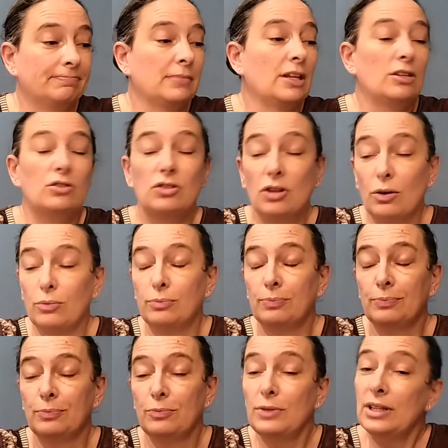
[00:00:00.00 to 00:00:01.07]
So
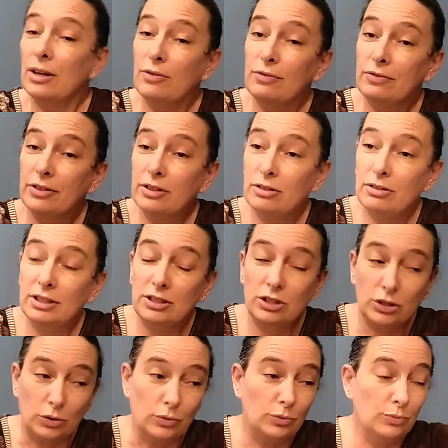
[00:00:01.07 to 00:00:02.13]
without further
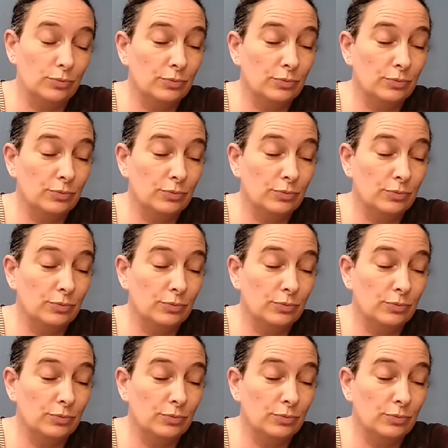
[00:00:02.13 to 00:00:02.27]
ado,